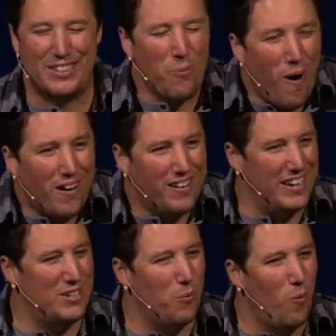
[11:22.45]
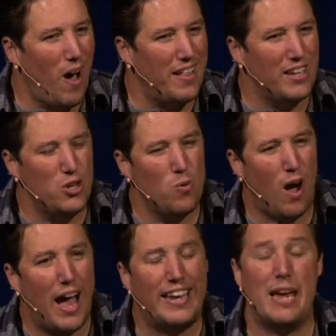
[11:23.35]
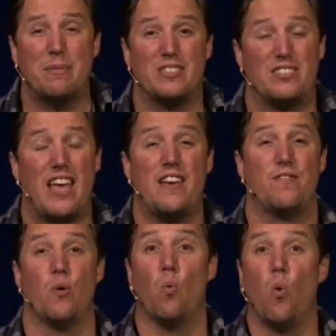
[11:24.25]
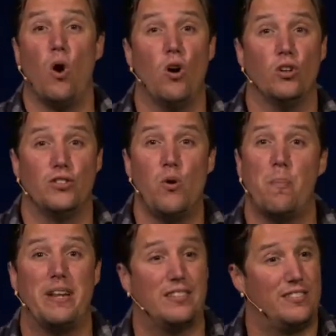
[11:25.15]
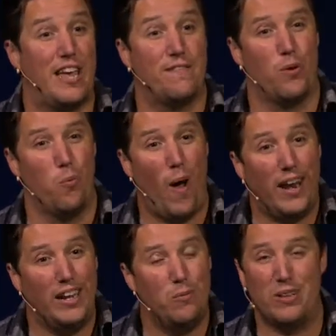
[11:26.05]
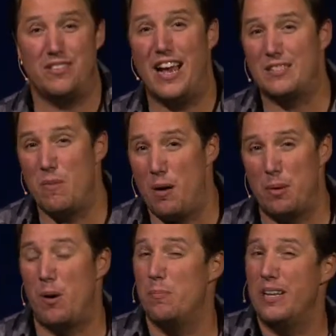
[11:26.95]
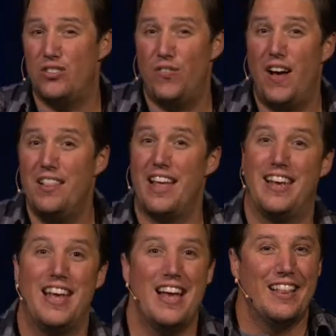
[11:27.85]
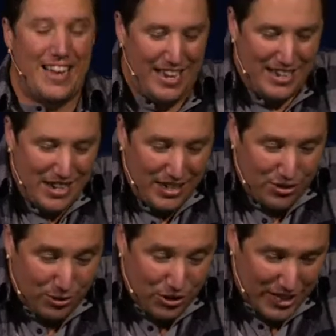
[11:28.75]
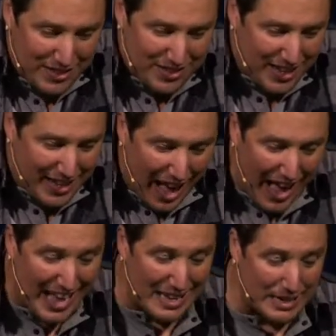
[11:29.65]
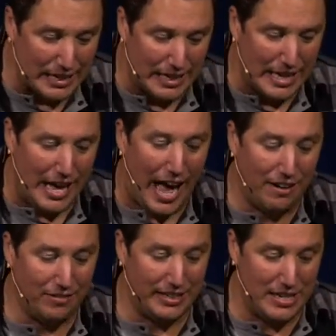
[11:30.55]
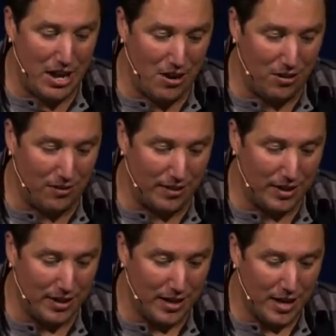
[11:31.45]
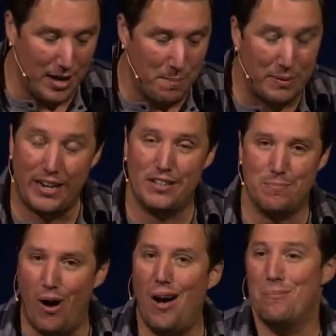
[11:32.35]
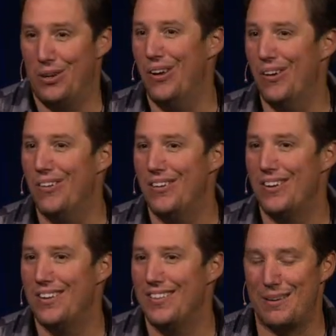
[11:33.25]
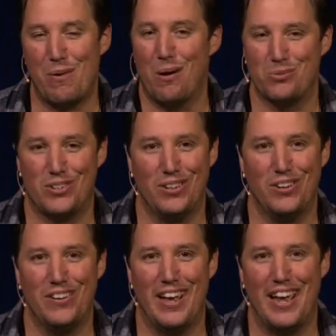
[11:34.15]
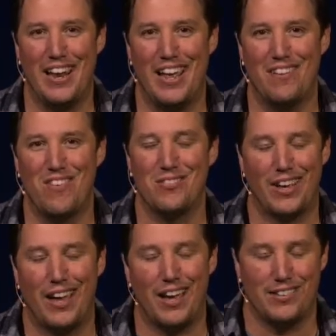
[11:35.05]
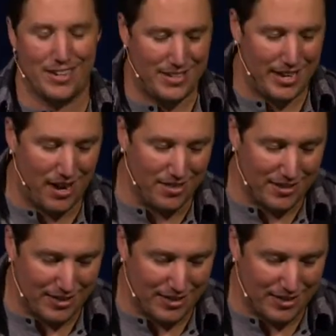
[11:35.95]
Water into wine. I came to save the world. You want me to save the wedding? What's next, Mom? A bar mitzvah? And so Jesus is I don't really know. But then his mom knew, like moms do, and mom's yeah, he's going to take care of this.